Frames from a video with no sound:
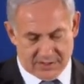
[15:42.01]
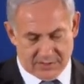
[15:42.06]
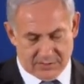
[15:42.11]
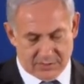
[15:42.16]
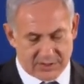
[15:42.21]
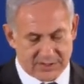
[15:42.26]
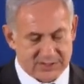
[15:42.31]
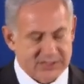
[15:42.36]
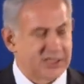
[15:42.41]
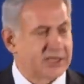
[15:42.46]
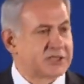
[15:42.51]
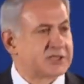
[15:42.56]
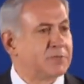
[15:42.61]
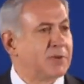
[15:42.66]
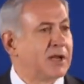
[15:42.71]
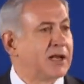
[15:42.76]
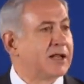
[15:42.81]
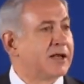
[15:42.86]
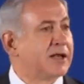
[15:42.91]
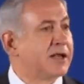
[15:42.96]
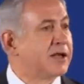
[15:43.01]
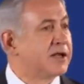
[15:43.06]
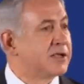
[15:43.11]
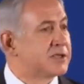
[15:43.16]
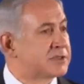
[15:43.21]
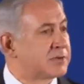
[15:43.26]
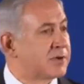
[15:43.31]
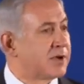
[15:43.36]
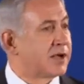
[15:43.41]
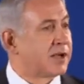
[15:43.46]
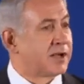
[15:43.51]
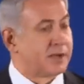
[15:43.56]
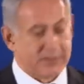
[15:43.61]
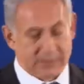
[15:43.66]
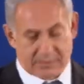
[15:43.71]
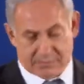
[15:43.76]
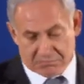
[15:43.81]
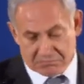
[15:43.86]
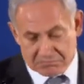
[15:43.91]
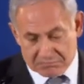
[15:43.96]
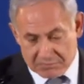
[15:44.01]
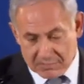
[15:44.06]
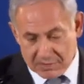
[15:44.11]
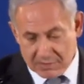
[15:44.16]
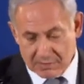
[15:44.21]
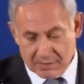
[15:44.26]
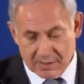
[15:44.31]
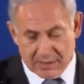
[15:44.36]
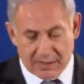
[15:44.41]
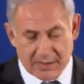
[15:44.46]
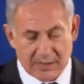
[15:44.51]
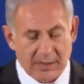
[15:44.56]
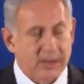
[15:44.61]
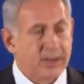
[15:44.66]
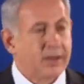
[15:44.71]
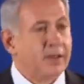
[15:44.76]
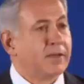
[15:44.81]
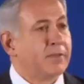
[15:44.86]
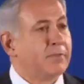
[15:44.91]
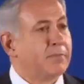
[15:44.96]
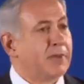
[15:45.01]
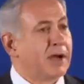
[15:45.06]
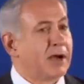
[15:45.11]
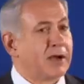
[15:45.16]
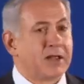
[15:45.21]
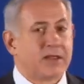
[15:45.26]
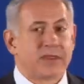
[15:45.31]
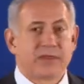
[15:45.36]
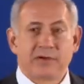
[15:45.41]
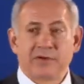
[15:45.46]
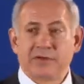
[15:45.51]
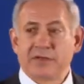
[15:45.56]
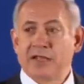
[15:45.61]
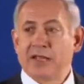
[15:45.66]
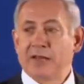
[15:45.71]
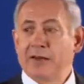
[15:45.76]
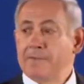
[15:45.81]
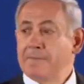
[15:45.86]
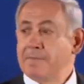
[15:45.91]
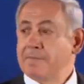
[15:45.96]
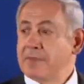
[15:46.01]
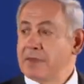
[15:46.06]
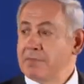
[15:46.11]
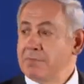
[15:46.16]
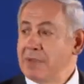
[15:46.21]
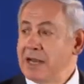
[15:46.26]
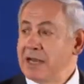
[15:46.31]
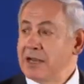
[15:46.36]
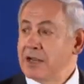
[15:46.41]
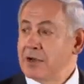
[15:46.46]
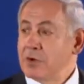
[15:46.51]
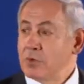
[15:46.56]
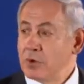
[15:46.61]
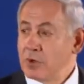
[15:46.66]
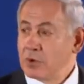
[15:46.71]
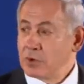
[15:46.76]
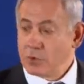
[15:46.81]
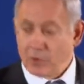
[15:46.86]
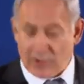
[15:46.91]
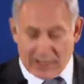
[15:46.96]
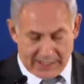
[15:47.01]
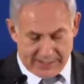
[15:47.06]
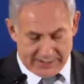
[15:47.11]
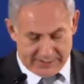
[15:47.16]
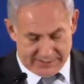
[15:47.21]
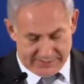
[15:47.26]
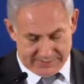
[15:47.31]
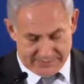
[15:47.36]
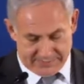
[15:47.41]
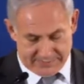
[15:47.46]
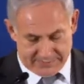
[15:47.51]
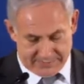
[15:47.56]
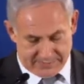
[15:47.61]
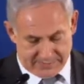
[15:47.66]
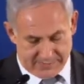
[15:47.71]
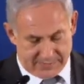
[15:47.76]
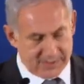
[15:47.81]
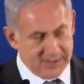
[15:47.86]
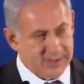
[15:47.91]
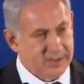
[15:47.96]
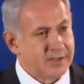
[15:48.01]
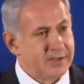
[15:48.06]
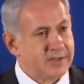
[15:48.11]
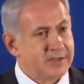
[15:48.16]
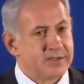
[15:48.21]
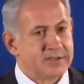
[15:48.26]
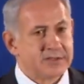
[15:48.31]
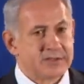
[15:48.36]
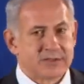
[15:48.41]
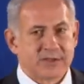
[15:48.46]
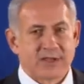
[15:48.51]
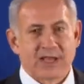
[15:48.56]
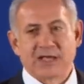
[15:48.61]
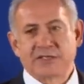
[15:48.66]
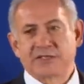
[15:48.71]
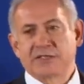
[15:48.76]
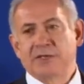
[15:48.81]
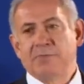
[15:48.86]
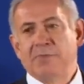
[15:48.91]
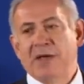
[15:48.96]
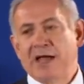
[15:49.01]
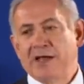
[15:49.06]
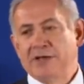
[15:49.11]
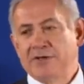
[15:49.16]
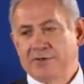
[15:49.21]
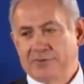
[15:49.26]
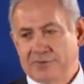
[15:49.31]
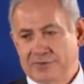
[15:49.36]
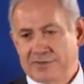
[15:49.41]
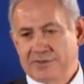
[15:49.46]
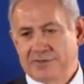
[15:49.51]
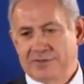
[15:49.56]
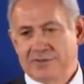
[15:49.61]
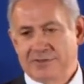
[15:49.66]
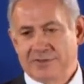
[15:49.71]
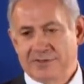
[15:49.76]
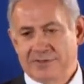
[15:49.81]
We're 6 million in Israel and barely 13 million worldwide. So that's the bad news.